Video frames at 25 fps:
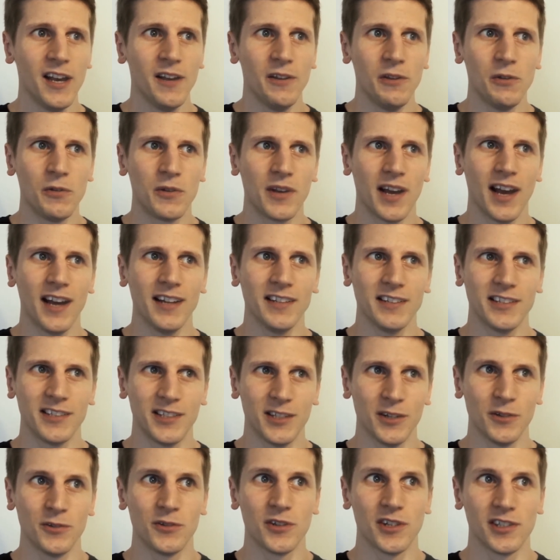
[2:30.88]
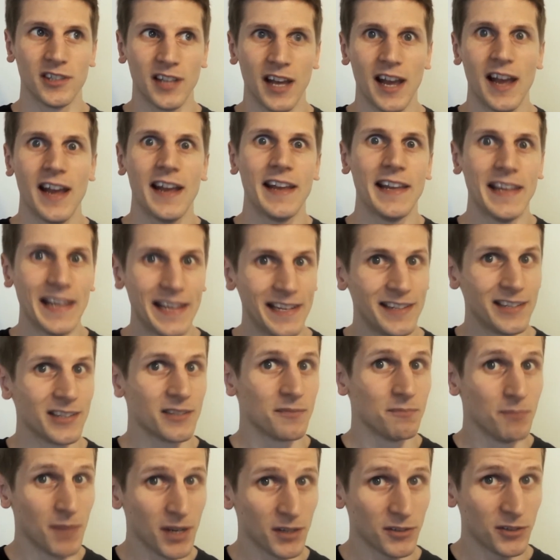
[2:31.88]
you can't still just eat as
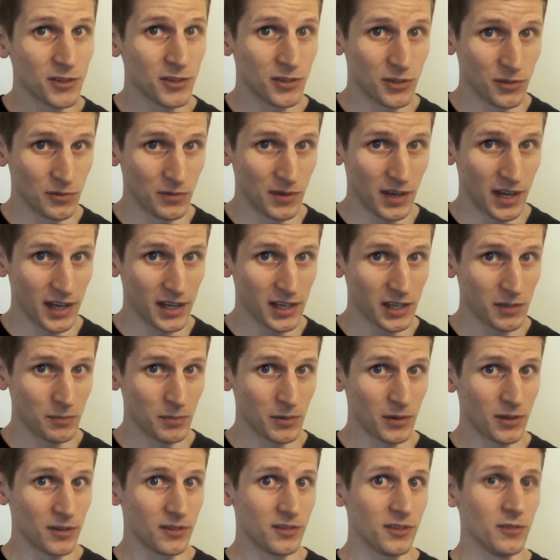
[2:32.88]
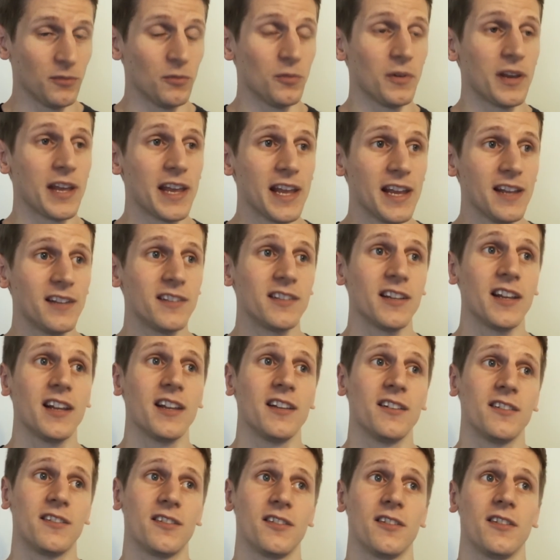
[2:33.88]
much as you like because it will eat
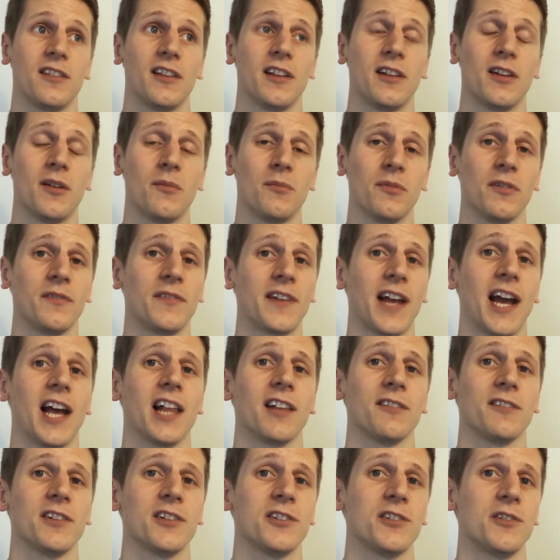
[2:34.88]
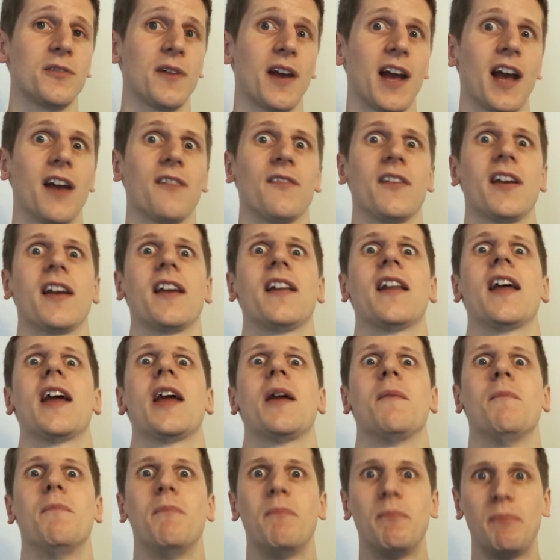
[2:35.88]
into the number of calories you have in
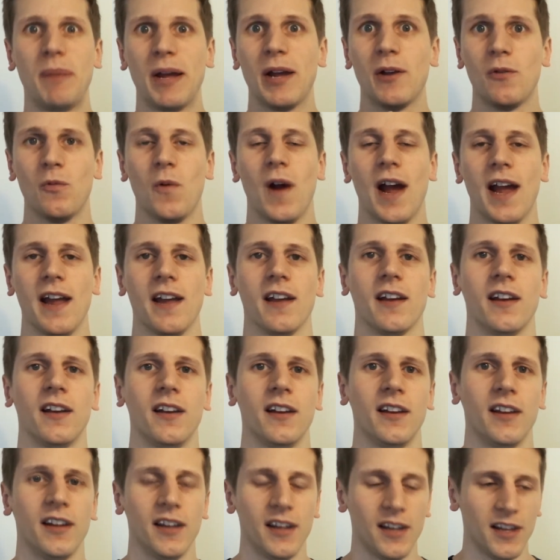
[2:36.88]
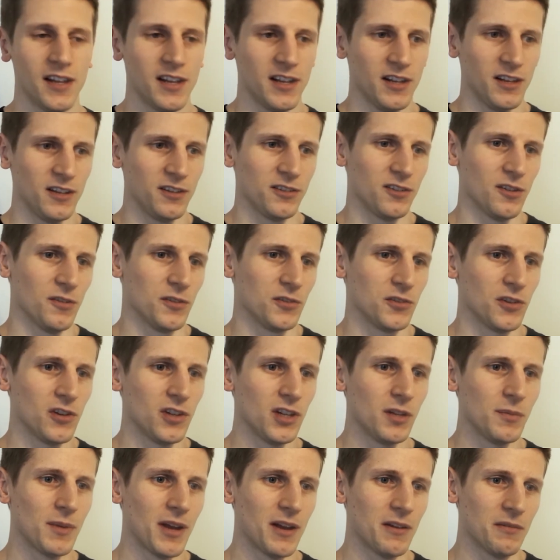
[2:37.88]
a big way. So it's
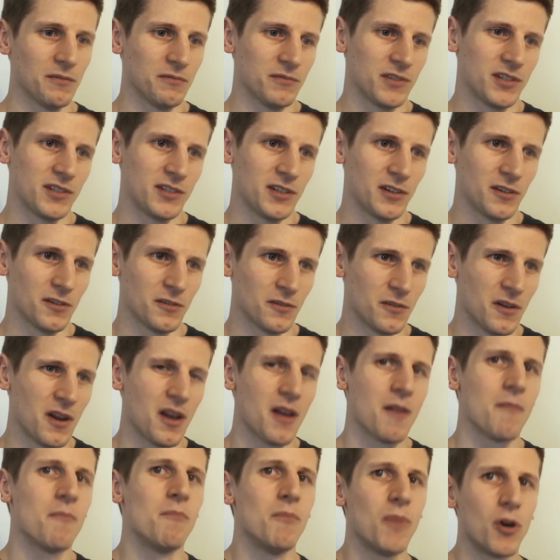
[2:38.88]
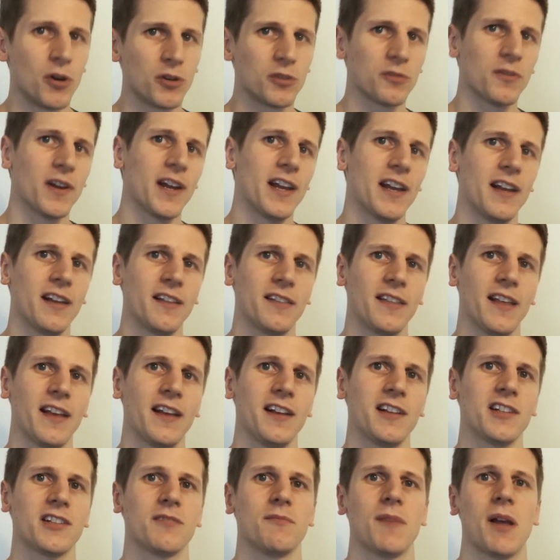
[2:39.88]
all about still moderating
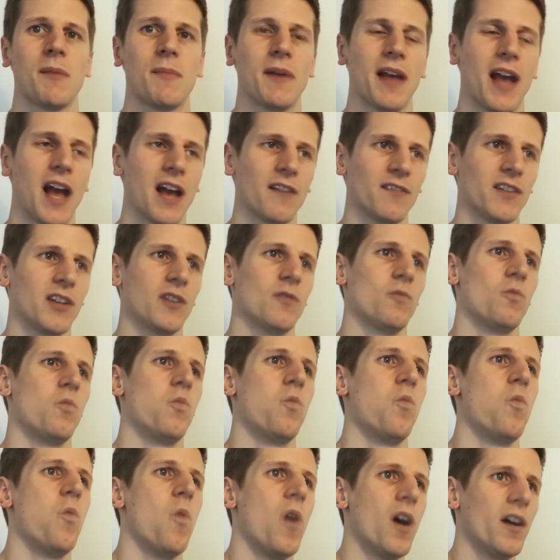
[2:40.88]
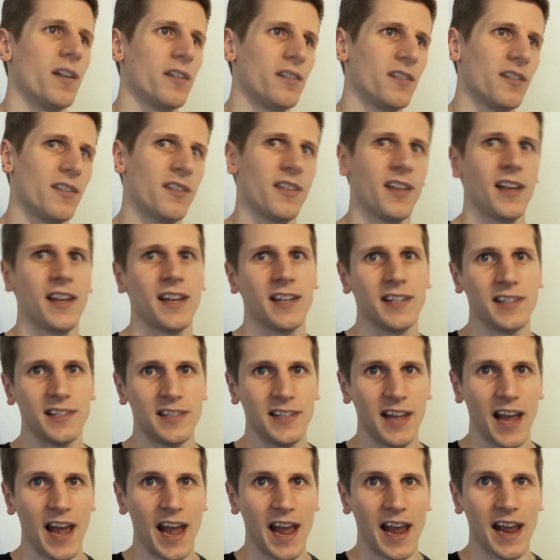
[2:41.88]
things, maybe having one thing a
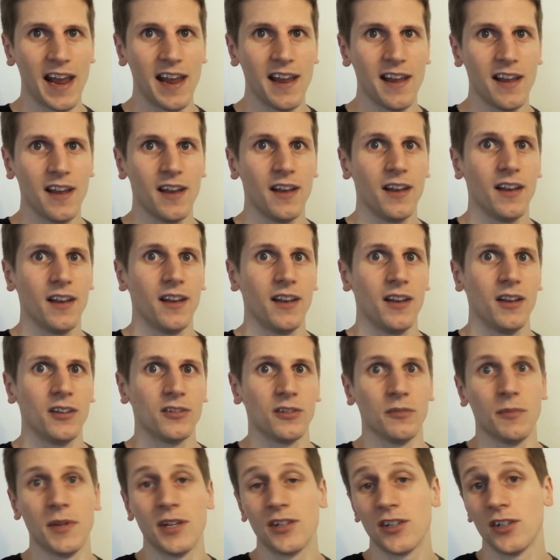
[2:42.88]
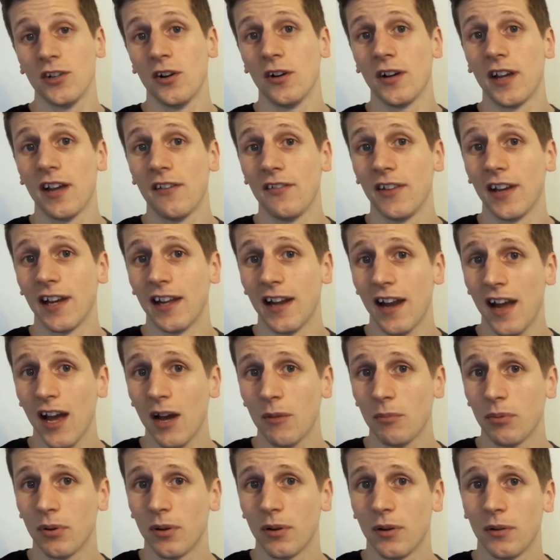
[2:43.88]
day. So it means you're not giving it
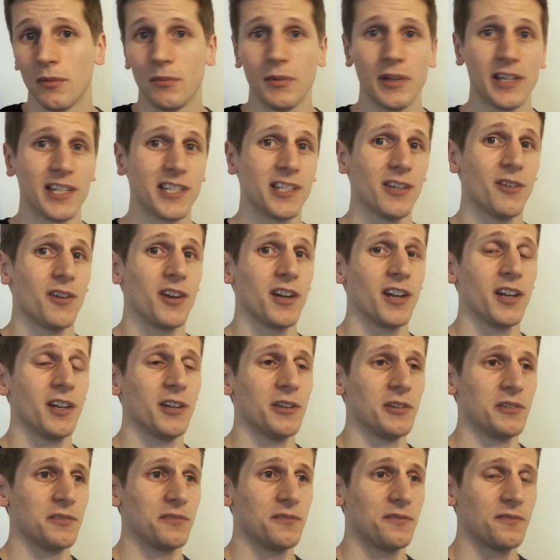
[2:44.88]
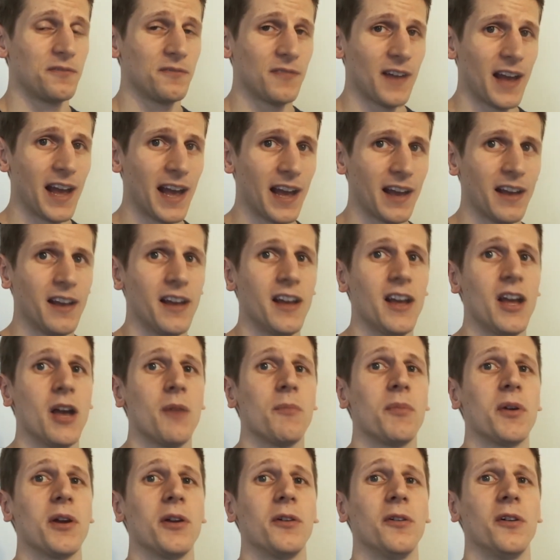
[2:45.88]
up, but you're still going to lose fat,
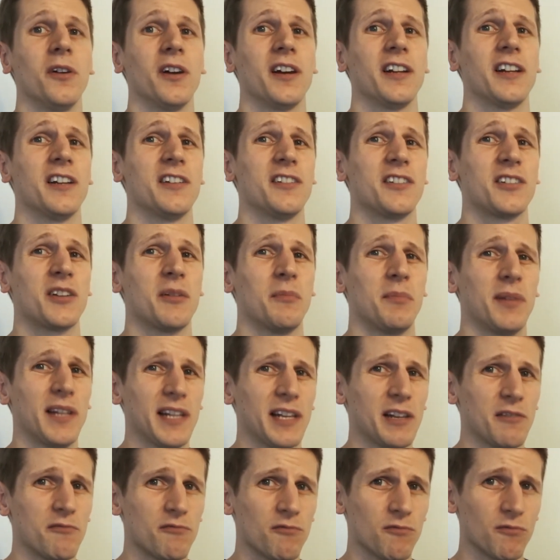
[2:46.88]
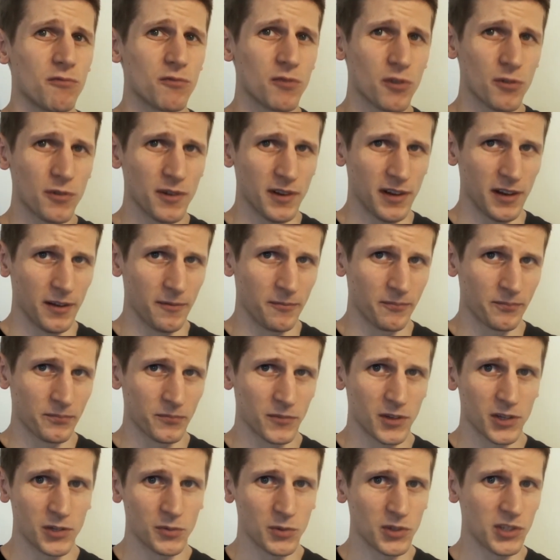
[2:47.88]
but you're not going to just completely ruin it.
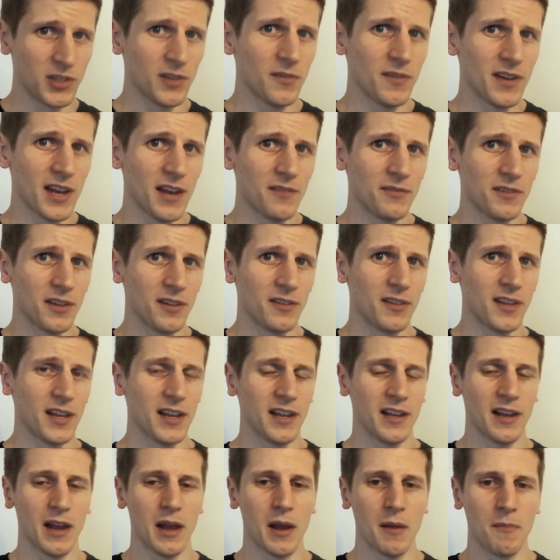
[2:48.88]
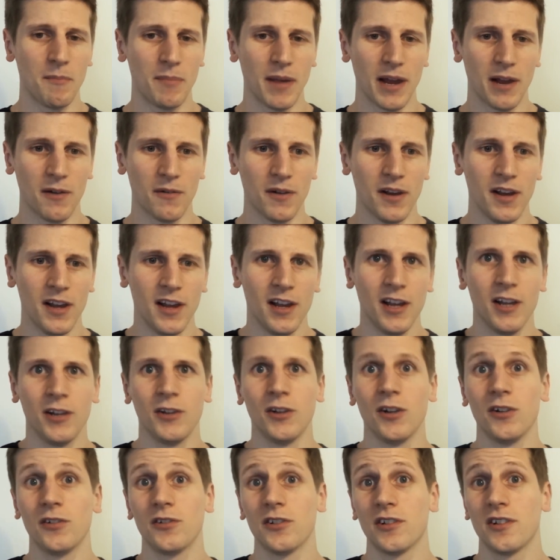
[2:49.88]
Because we still have to think about
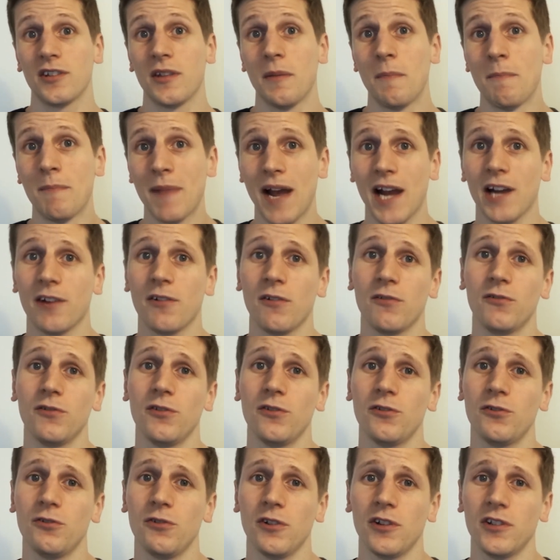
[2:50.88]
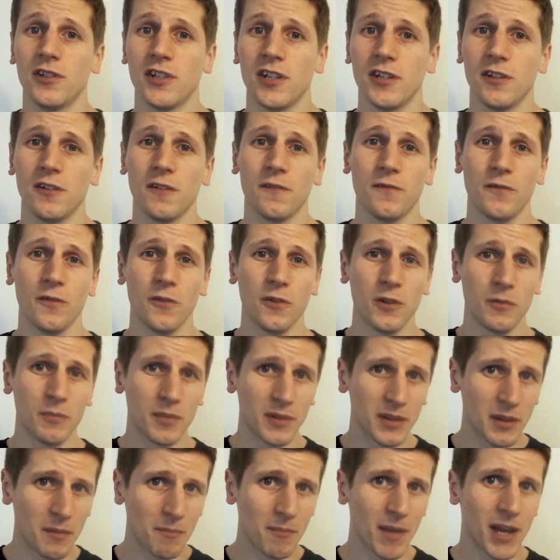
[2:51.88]
not just the macronutrients in your food,
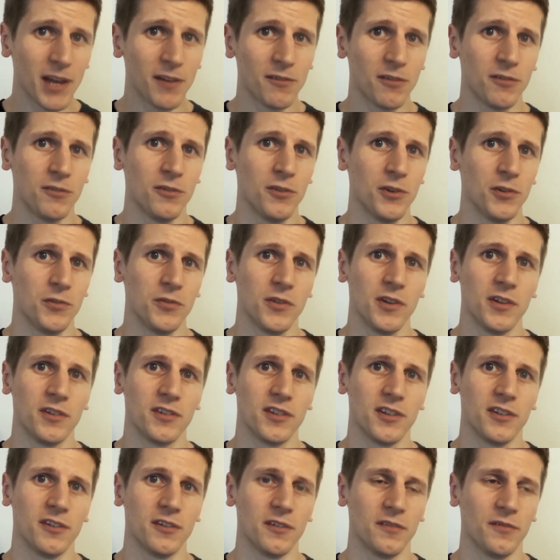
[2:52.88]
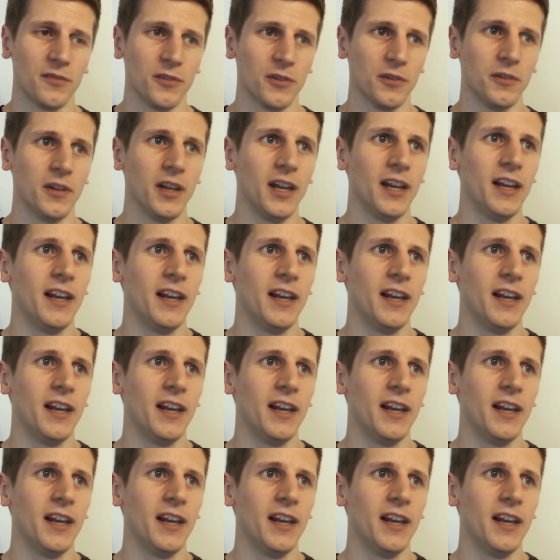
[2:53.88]
but the micronutrients in your food.